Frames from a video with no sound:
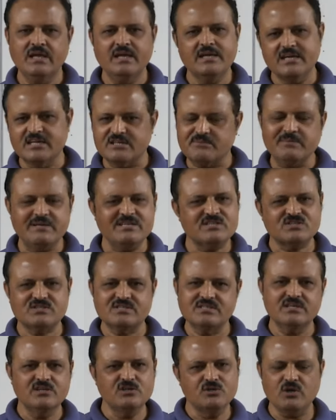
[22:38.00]
It
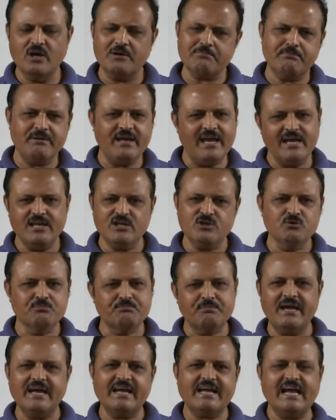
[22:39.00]
means you
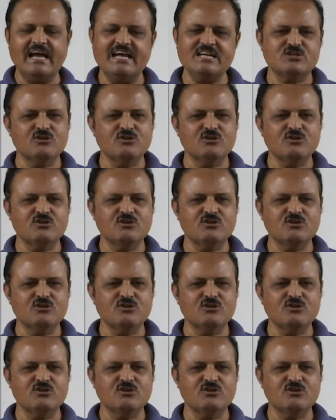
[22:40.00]
pay cash,